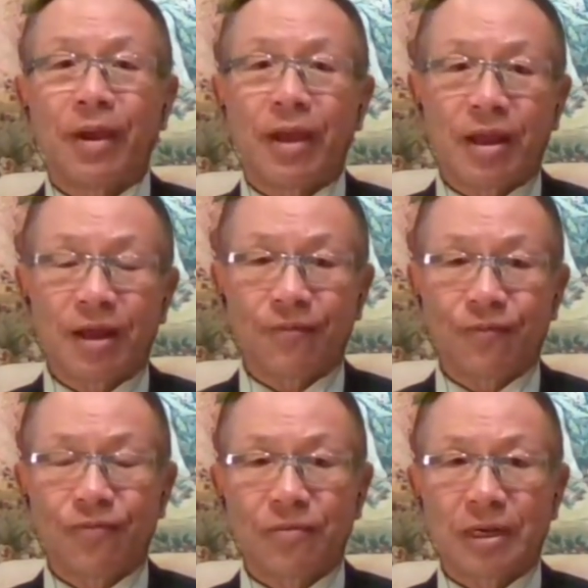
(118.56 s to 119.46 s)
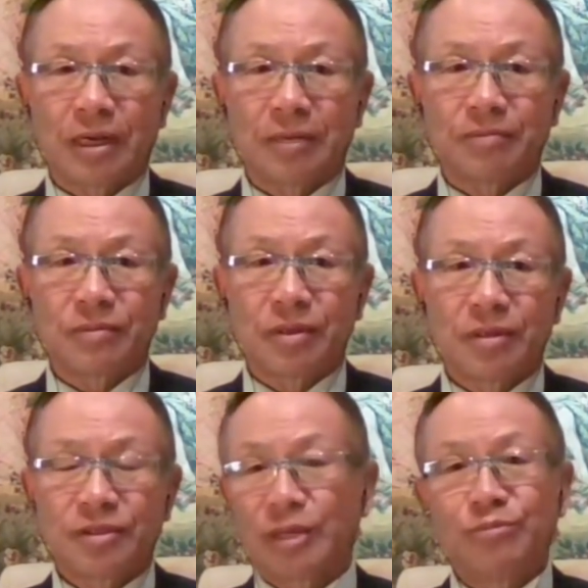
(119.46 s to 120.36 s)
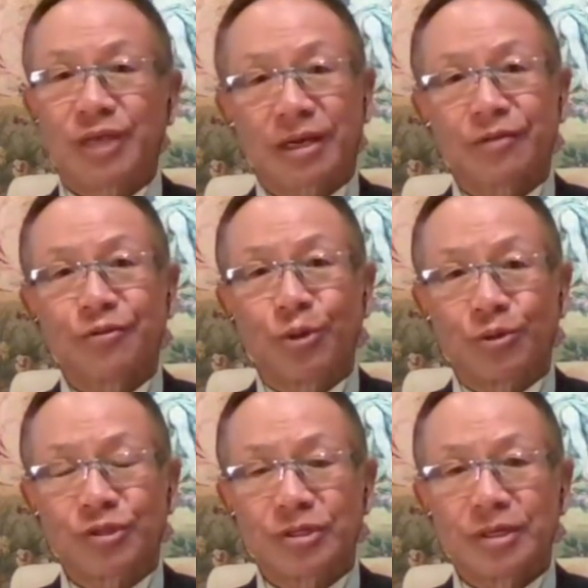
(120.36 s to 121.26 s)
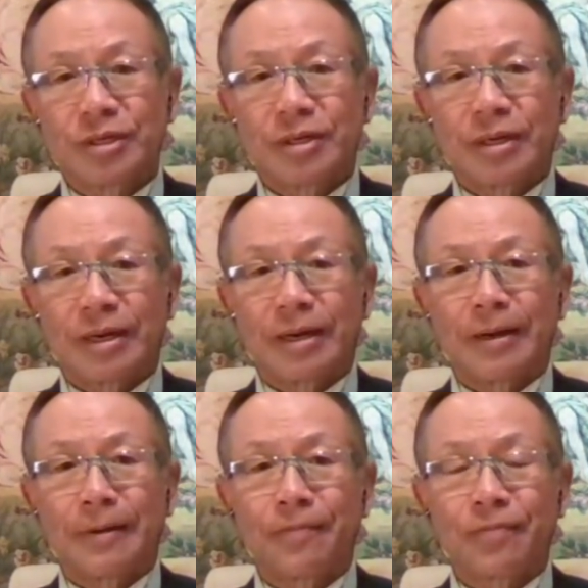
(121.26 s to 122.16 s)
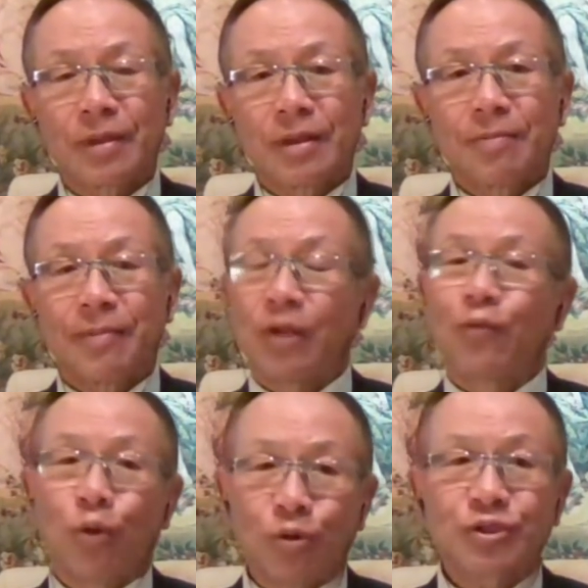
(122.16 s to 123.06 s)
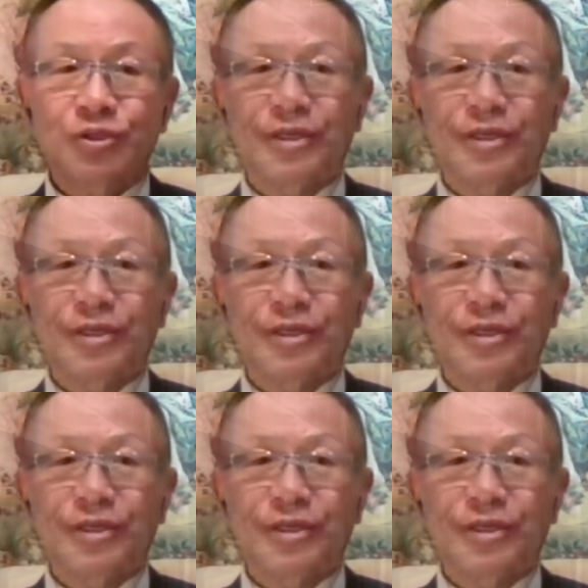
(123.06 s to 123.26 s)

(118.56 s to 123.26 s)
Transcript: may have um, some second thoughts. Um, but of course,